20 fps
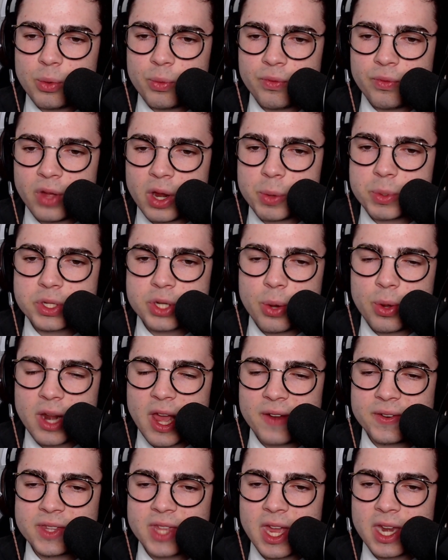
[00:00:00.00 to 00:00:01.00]
Flair was going
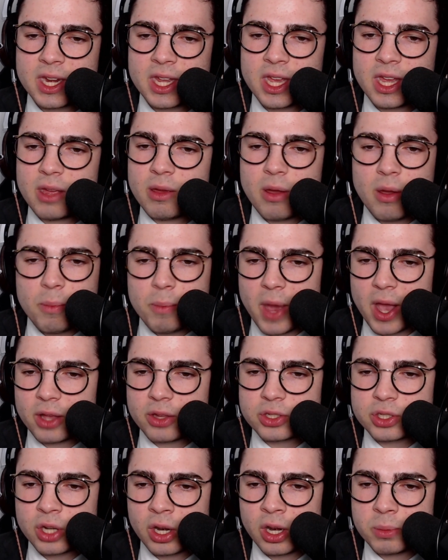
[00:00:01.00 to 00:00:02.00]
after that knee.
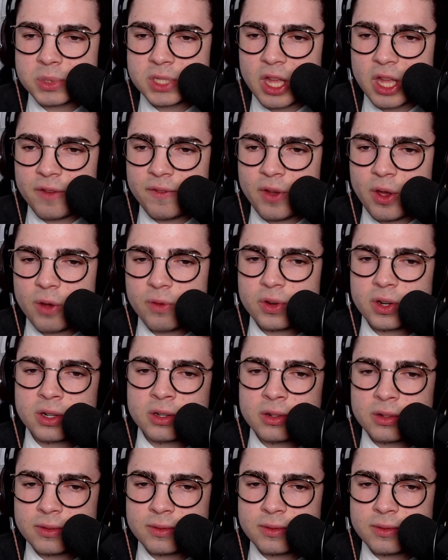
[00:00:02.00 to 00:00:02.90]
Michaels turned himself over.